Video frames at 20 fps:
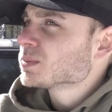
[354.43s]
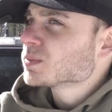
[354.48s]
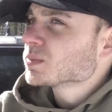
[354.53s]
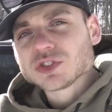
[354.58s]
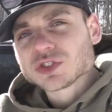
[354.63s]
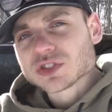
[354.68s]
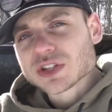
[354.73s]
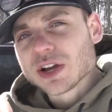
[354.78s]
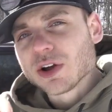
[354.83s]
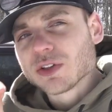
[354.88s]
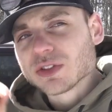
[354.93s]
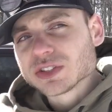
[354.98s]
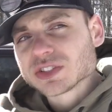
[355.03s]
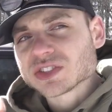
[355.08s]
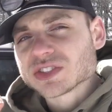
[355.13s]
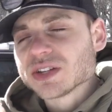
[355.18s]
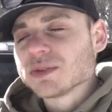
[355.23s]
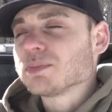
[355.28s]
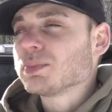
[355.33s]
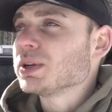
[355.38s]
stay on this
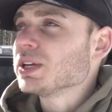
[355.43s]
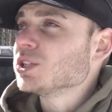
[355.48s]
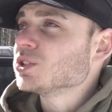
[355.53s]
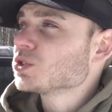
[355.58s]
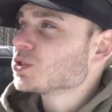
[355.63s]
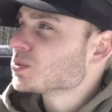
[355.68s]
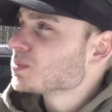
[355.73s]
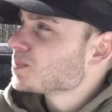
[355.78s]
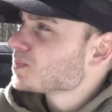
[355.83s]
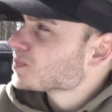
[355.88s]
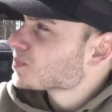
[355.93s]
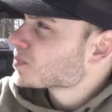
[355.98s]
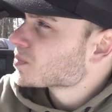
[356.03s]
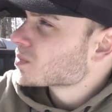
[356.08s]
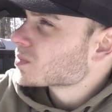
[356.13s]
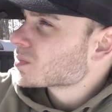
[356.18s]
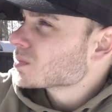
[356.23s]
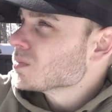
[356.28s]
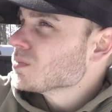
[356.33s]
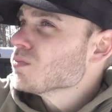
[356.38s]
same piece,
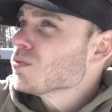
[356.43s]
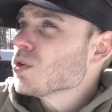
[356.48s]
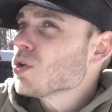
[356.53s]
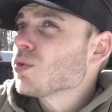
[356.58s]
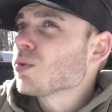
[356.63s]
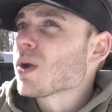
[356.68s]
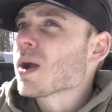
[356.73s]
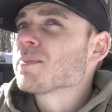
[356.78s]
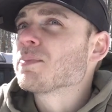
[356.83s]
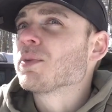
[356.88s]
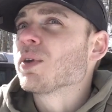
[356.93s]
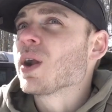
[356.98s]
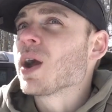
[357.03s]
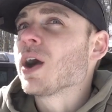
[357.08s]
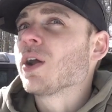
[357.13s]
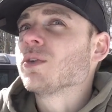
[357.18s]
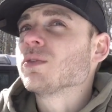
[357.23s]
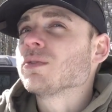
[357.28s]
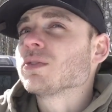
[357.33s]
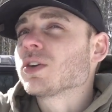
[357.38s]
wrap
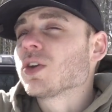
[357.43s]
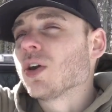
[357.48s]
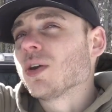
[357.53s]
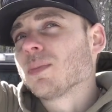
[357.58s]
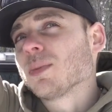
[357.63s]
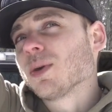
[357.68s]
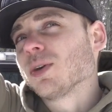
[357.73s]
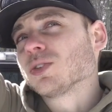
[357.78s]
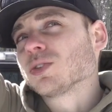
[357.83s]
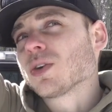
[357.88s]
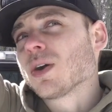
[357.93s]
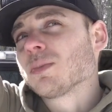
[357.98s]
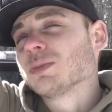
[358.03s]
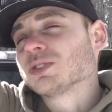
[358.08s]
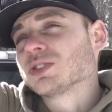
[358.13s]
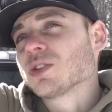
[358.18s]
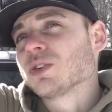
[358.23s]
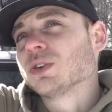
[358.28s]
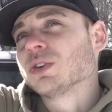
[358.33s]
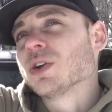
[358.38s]
around, go up on top of this
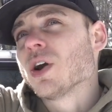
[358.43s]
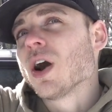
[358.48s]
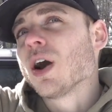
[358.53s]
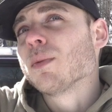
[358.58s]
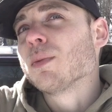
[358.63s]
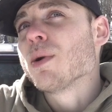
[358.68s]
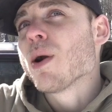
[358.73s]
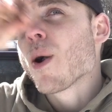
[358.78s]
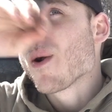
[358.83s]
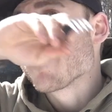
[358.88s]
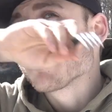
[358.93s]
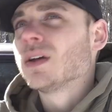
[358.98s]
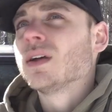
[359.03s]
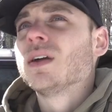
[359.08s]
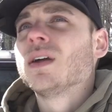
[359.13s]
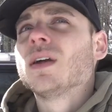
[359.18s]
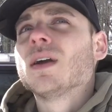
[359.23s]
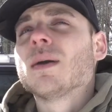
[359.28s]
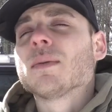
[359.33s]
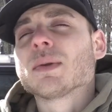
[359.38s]
other knob.
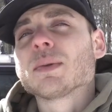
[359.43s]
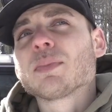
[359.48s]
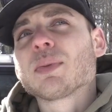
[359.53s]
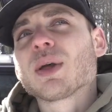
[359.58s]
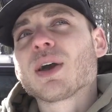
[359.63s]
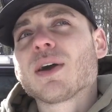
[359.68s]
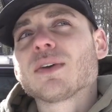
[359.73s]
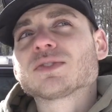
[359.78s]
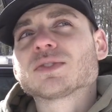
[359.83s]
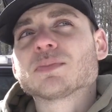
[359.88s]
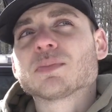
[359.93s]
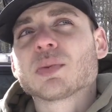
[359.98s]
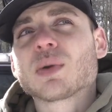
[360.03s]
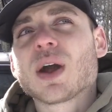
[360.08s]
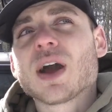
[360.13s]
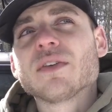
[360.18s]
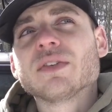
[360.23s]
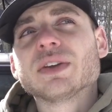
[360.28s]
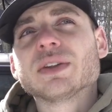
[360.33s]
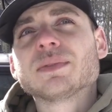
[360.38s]
I'm gonna play off some
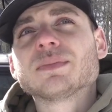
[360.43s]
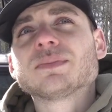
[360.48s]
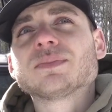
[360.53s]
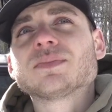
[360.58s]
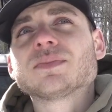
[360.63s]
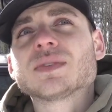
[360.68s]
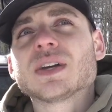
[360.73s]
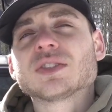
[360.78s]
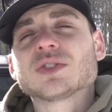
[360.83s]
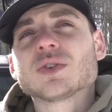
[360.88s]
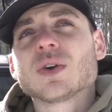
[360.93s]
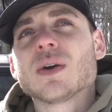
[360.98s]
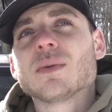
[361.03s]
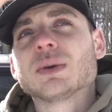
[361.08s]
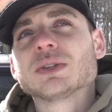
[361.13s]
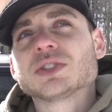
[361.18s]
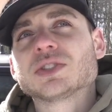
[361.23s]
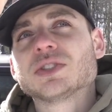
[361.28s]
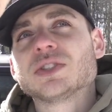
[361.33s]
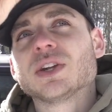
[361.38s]
private. I saw a
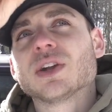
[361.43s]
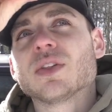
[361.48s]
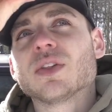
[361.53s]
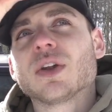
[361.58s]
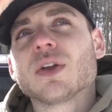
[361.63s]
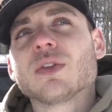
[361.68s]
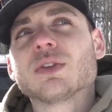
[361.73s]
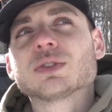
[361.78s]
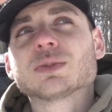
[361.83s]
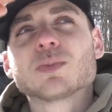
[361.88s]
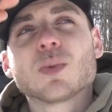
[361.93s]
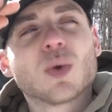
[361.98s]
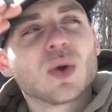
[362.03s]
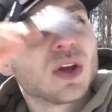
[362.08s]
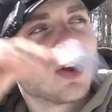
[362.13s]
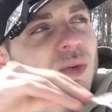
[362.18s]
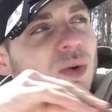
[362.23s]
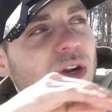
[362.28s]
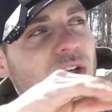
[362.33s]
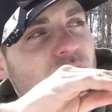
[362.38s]
bunch of deer there this
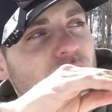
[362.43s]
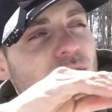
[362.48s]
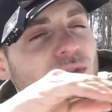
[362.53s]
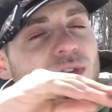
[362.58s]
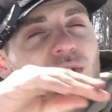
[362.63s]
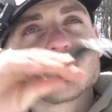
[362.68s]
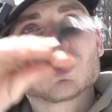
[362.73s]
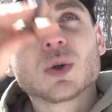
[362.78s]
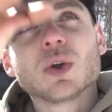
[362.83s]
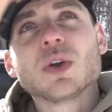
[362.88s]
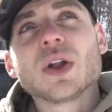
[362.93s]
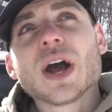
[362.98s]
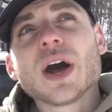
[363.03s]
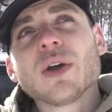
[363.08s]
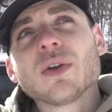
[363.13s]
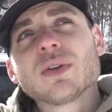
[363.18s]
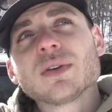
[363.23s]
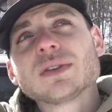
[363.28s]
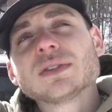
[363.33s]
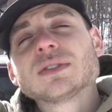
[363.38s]
morning when I drove this road
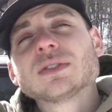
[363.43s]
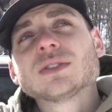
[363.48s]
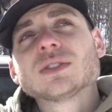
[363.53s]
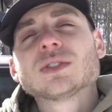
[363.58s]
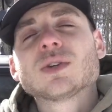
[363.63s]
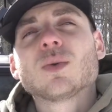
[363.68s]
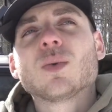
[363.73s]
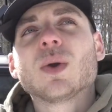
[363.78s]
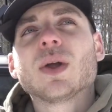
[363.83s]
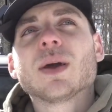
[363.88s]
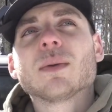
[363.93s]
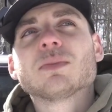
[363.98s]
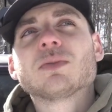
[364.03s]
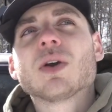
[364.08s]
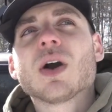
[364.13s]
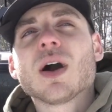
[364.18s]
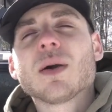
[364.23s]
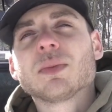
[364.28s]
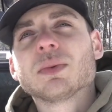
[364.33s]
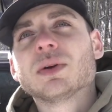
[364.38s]
out, way up
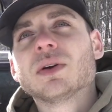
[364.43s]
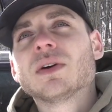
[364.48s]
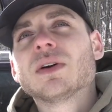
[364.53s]
top,